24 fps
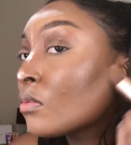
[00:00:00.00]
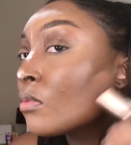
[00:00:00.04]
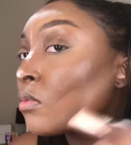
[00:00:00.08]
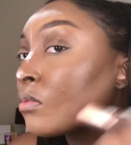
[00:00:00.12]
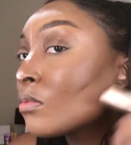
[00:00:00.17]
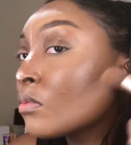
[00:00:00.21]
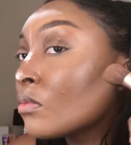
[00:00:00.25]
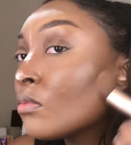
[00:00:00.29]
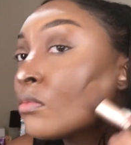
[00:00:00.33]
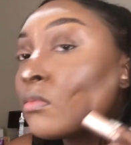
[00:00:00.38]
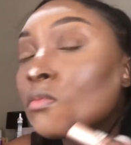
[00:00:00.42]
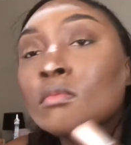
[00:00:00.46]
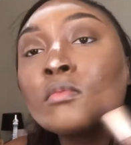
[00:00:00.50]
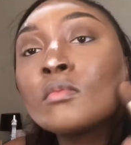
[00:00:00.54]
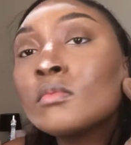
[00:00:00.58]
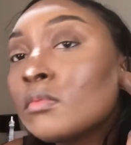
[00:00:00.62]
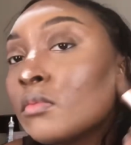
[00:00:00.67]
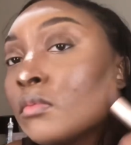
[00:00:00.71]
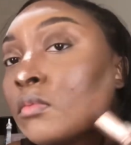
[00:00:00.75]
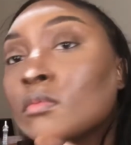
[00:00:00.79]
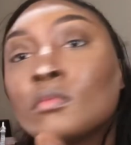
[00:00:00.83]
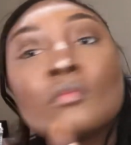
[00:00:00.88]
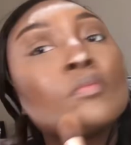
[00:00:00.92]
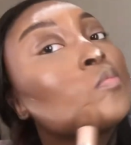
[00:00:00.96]
I am
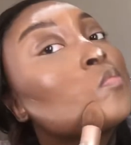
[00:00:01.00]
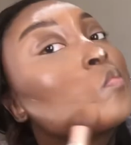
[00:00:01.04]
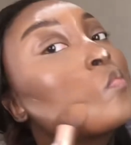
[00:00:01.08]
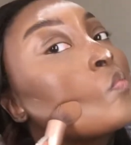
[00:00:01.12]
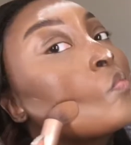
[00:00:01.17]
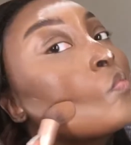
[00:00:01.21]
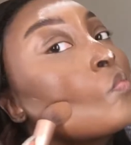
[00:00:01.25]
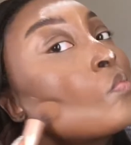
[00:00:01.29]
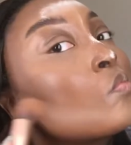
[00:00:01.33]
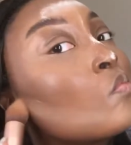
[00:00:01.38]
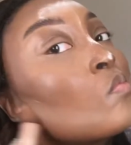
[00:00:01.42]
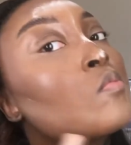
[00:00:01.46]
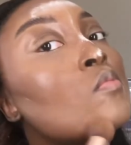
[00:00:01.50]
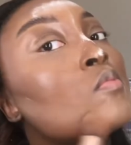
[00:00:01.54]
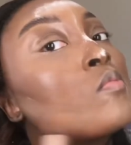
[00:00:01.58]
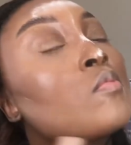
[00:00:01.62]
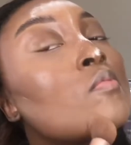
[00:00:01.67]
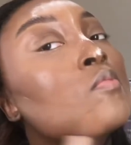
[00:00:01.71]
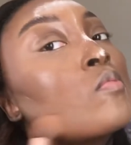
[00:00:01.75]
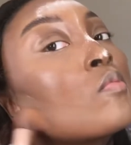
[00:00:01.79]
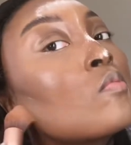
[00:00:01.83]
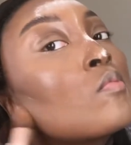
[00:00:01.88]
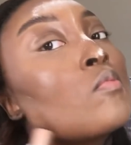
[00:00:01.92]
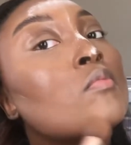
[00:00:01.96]
really digging this look. It's
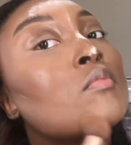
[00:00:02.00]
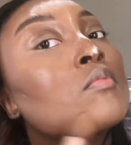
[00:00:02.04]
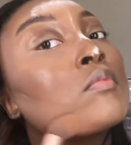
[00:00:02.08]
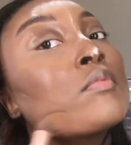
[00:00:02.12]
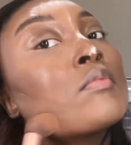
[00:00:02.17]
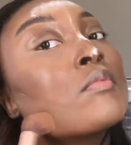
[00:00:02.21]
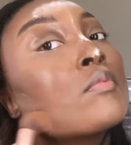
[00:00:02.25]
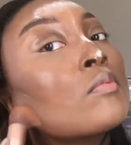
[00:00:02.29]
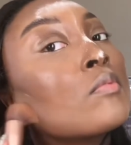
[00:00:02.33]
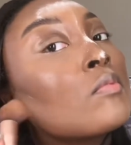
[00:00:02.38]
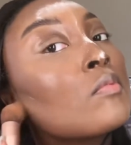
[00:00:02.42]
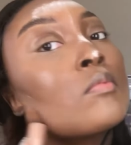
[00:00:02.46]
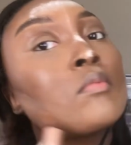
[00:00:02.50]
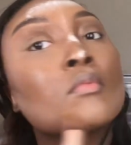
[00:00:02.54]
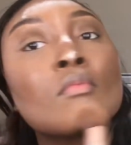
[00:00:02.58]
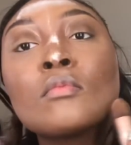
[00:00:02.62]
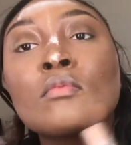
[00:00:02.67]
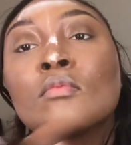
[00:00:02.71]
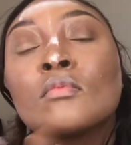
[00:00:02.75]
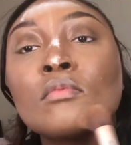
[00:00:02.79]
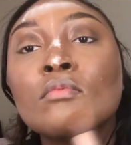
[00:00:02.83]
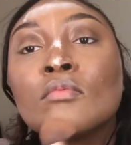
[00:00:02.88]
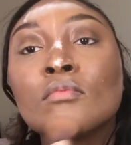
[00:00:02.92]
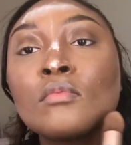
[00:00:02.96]
simple. I'm not
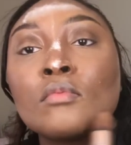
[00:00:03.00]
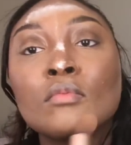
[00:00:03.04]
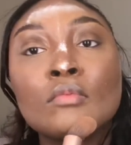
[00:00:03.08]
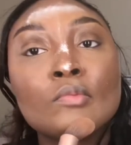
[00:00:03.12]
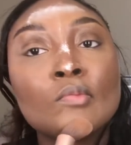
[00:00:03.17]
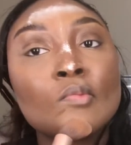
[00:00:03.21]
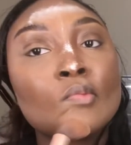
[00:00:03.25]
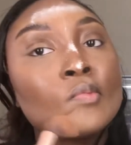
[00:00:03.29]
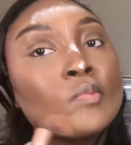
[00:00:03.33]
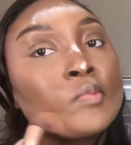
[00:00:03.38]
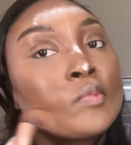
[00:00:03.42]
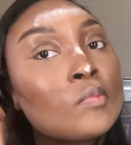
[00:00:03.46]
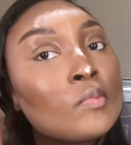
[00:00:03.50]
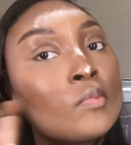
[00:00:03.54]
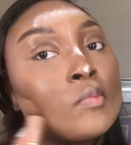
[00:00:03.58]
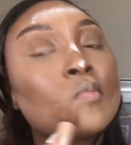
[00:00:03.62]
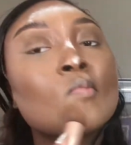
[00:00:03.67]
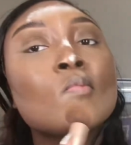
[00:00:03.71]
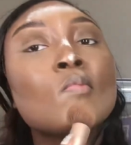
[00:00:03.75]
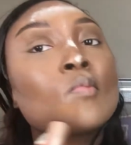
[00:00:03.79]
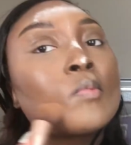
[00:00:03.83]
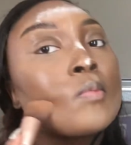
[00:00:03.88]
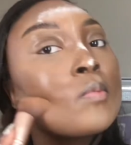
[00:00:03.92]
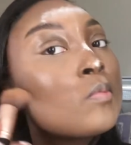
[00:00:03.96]
doing too much at
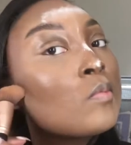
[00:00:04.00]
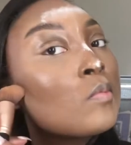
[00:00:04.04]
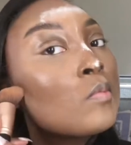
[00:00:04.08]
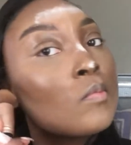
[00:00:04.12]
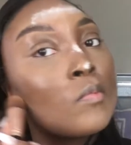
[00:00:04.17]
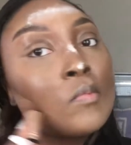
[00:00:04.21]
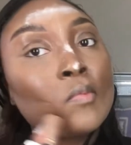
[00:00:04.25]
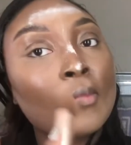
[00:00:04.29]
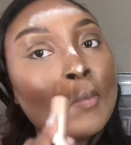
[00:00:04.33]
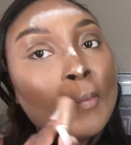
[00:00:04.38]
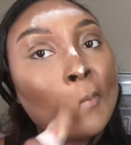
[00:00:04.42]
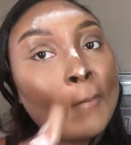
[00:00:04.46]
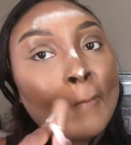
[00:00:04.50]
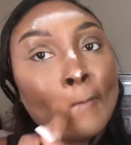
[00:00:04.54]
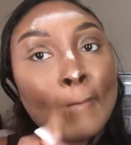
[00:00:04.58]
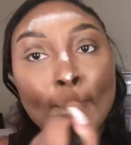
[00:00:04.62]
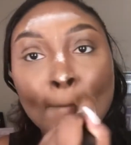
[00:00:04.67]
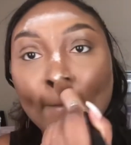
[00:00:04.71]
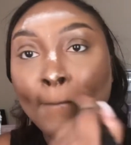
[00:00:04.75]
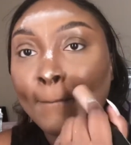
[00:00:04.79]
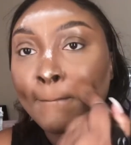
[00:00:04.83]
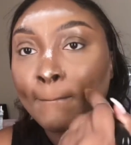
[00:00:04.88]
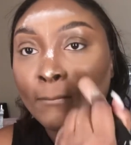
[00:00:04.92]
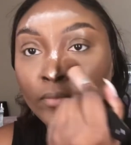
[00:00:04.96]
all.
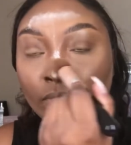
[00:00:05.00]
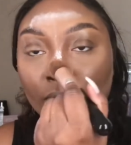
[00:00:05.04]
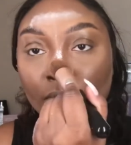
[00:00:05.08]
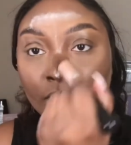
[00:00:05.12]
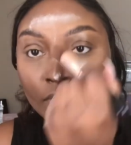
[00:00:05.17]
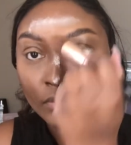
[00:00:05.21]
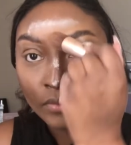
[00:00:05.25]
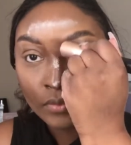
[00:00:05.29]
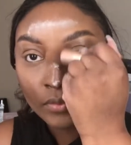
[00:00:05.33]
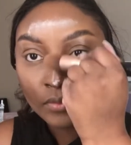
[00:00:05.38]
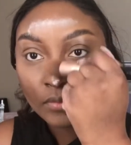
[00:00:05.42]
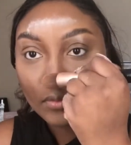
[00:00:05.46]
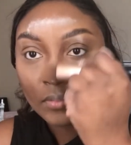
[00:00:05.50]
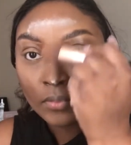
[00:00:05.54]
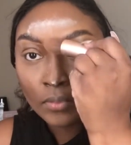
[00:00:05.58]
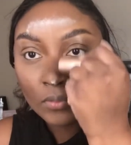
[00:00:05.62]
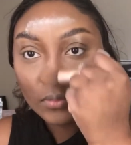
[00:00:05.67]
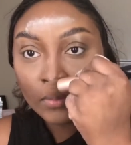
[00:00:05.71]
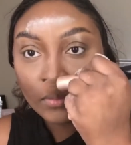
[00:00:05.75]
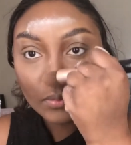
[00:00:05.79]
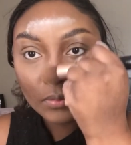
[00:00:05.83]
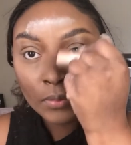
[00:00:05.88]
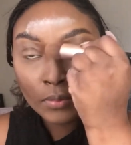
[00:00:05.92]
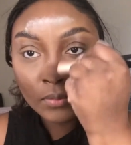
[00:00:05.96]
All right, so after
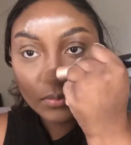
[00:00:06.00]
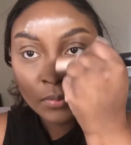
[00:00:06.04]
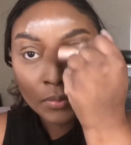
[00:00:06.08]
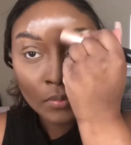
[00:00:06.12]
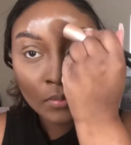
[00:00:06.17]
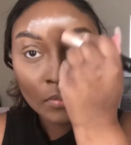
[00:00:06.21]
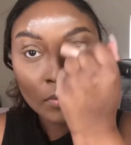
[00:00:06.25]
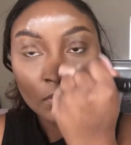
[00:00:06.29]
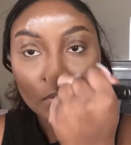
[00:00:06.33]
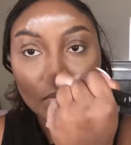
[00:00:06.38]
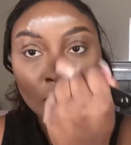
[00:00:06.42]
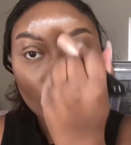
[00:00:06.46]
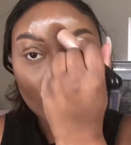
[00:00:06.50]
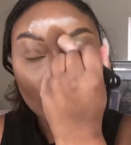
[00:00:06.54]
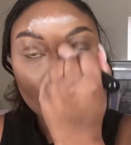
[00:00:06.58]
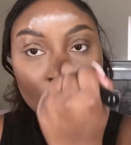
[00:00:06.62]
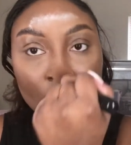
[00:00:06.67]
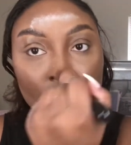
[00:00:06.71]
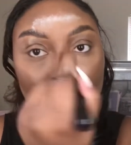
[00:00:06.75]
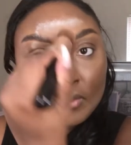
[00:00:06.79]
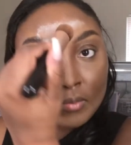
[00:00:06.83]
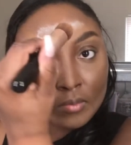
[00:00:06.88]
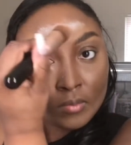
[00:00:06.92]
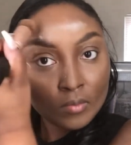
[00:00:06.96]
you've taken
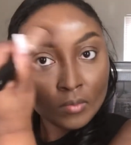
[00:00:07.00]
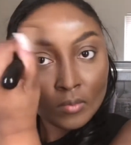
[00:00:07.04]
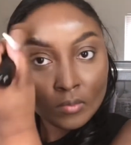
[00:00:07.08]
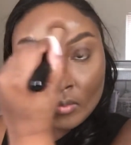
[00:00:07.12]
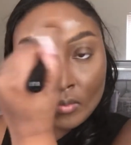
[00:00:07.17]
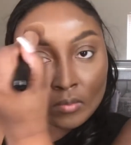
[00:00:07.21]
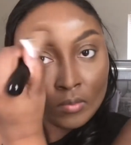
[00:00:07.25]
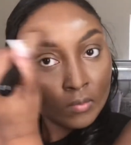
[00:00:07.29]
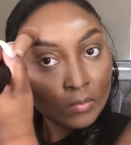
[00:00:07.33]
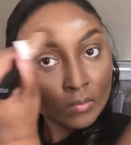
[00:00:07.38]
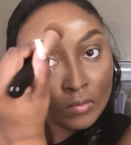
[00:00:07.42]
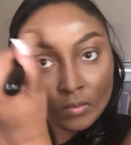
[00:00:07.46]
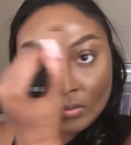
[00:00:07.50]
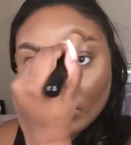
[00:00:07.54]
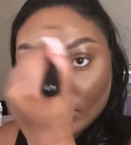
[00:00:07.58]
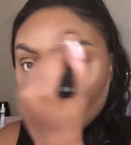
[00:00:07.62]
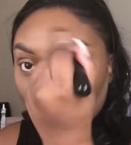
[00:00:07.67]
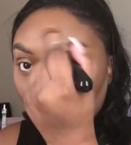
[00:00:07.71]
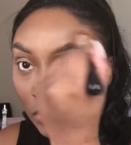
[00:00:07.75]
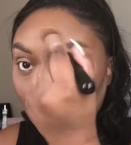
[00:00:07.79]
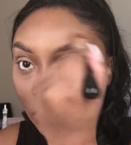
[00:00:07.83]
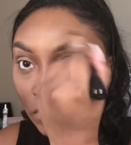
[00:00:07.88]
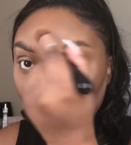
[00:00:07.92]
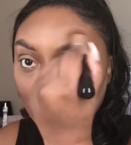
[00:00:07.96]
the
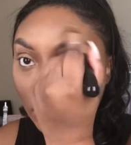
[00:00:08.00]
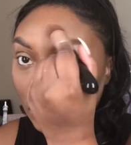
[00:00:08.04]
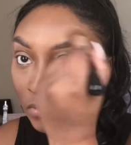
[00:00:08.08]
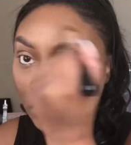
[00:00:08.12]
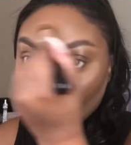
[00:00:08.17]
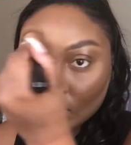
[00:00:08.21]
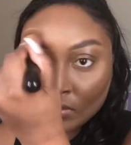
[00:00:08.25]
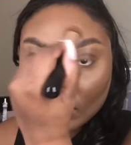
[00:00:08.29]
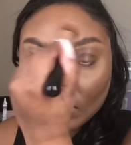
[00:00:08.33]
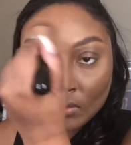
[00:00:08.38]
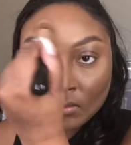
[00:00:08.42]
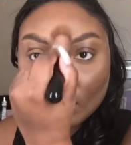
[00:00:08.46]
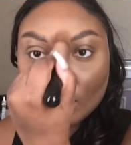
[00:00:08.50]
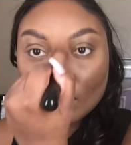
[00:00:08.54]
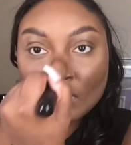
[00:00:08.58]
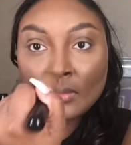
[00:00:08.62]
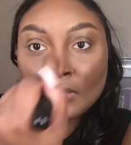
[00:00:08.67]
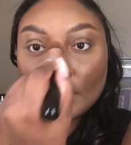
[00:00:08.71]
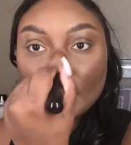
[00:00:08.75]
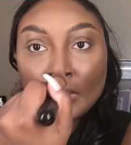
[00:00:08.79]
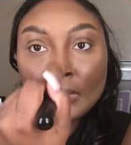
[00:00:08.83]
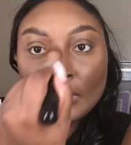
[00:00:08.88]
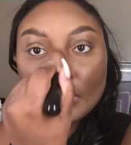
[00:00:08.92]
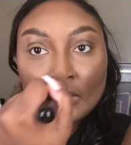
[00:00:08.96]
translucent
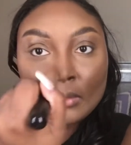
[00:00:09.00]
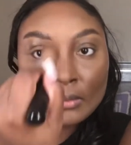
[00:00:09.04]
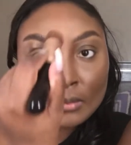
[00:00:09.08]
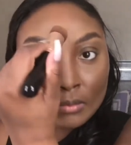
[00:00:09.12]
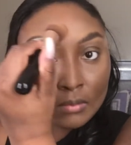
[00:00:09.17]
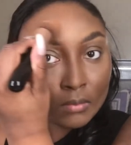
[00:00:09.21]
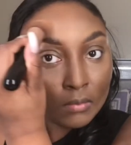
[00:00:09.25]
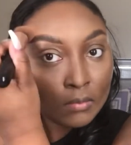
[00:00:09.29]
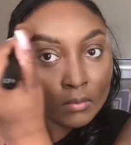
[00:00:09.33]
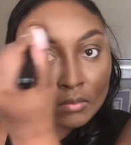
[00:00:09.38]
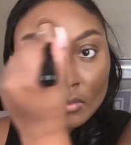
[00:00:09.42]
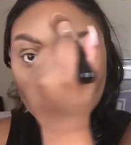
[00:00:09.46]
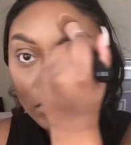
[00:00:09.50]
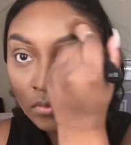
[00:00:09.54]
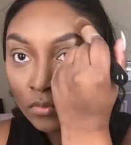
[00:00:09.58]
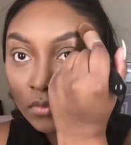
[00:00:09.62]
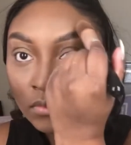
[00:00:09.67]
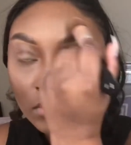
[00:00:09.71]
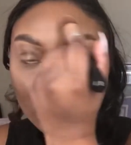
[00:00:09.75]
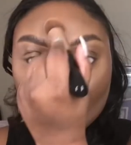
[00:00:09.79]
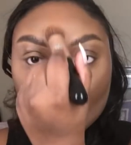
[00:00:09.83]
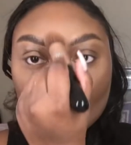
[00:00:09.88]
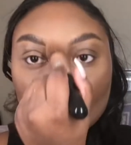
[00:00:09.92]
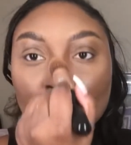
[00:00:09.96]
powder, you're
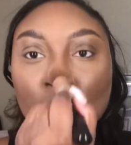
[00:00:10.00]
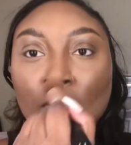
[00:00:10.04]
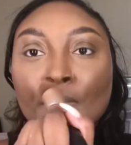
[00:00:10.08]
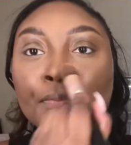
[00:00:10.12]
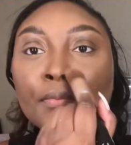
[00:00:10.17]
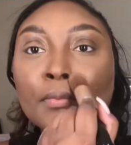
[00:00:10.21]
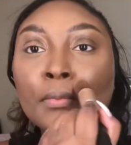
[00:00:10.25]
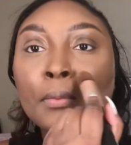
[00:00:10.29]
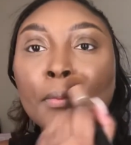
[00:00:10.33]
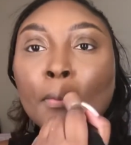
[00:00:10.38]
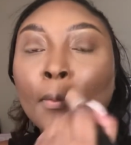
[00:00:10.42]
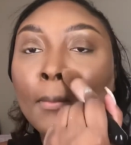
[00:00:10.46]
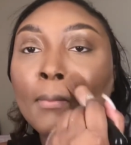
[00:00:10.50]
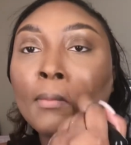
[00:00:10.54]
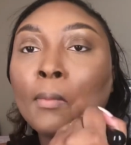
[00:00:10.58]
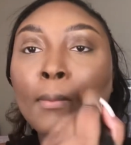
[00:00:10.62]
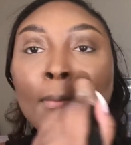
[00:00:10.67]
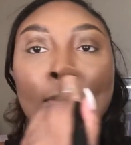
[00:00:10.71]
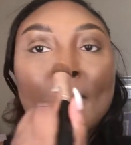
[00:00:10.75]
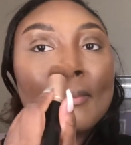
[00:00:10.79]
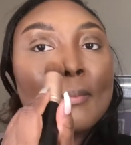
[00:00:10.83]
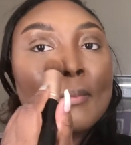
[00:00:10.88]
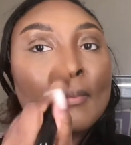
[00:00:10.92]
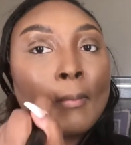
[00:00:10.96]
going to go in
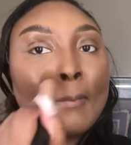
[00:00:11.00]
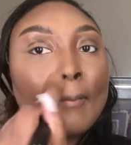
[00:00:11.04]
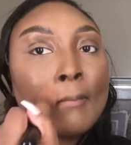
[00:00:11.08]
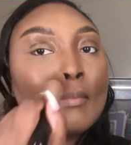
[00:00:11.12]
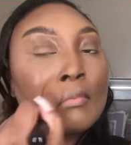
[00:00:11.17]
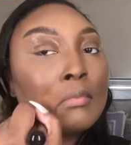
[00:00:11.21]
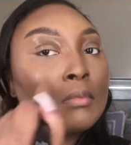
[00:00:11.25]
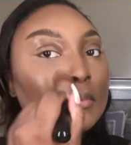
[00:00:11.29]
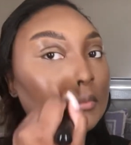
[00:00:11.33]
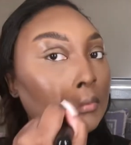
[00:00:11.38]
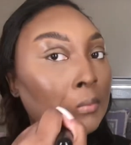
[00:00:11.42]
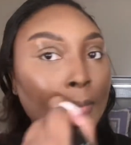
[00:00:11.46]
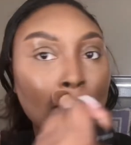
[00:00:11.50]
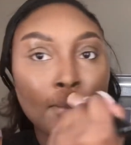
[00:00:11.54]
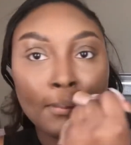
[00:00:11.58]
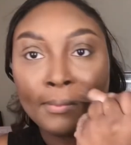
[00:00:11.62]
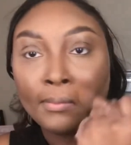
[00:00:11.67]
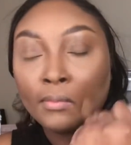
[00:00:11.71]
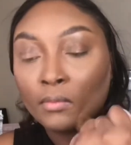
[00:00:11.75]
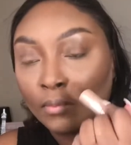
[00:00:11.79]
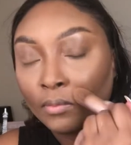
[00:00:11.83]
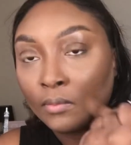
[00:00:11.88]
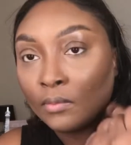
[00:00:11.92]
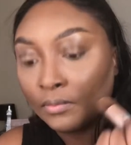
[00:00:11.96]
and also you're going to
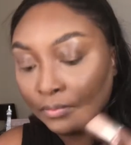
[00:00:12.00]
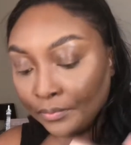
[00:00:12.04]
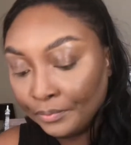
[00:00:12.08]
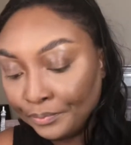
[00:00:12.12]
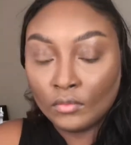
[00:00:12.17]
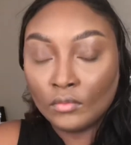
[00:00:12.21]
get the